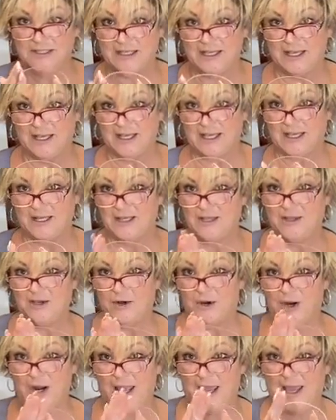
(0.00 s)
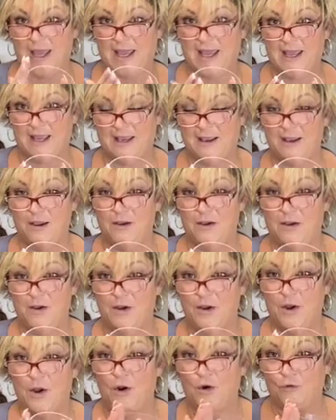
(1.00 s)
using either a
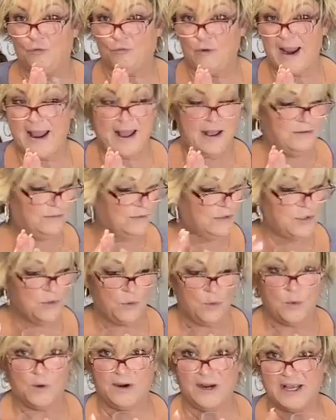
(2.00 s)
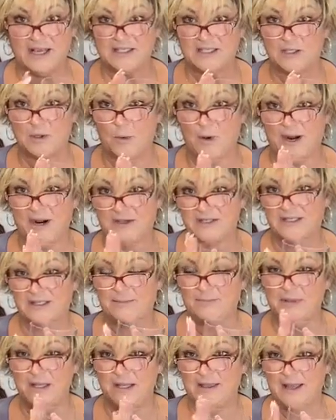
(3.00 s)
round or a square,
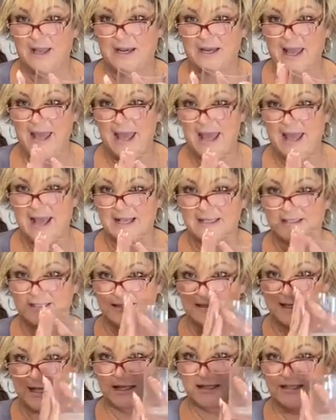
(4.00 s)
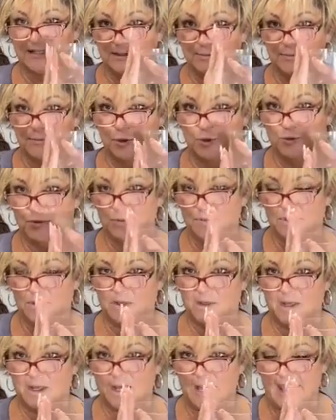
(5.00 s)
something that has a smooth
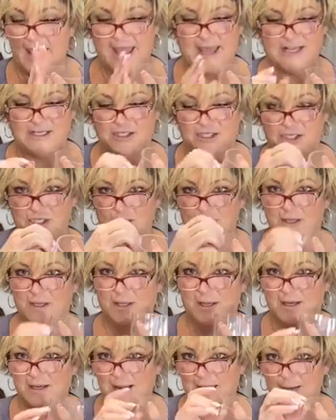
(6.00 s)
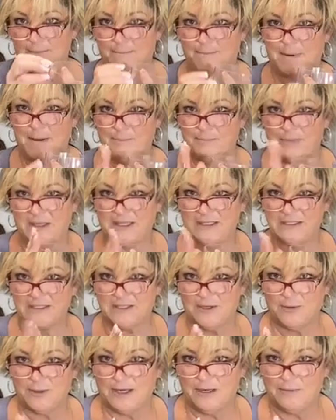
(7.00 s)
edge, not bumpy,
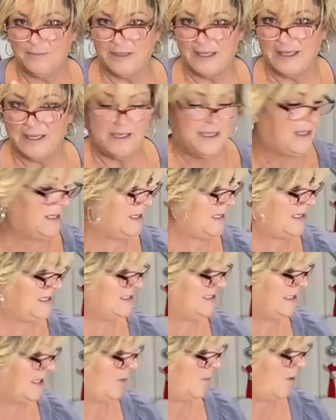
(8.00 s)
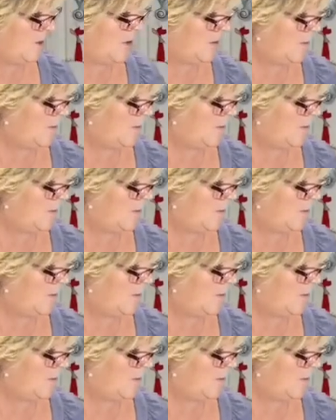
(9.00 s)
so it'll be easy to